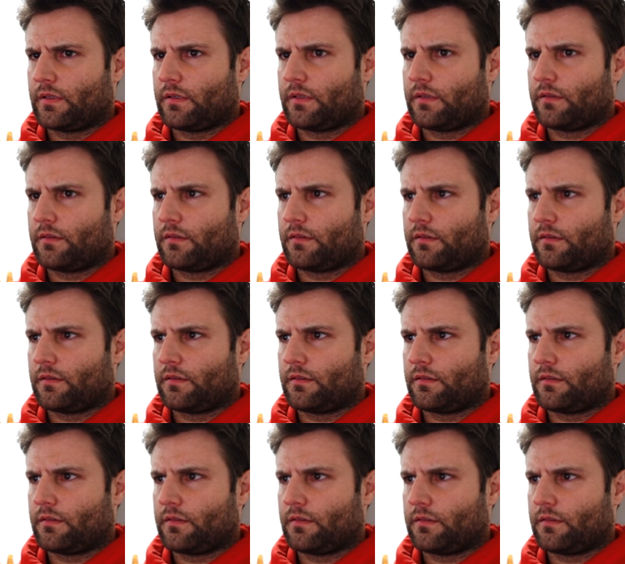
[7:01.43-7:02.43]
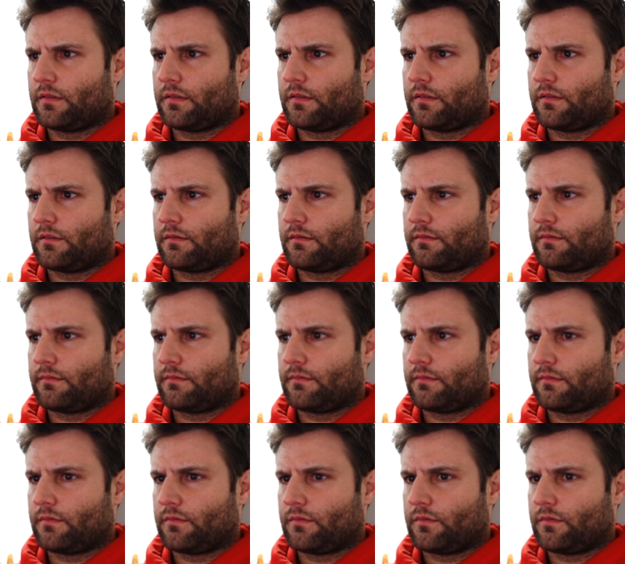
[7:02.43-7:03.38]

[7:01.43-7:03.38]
Nobody speaks.